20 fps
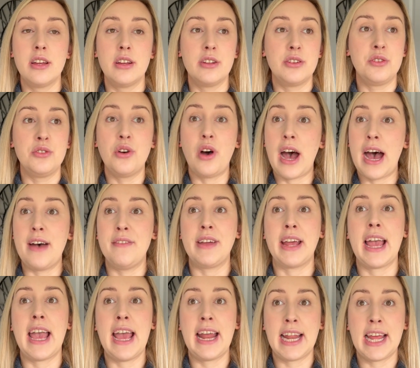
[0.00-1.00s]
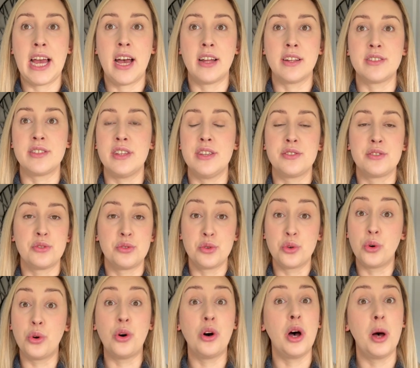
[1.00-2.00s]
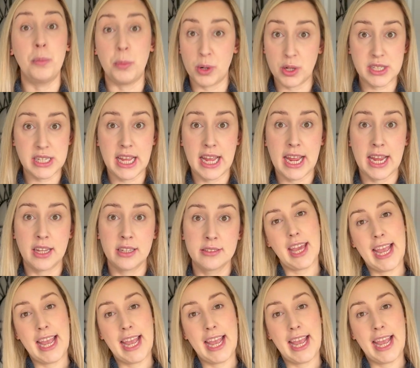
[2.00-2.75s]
not having any answers nor a body.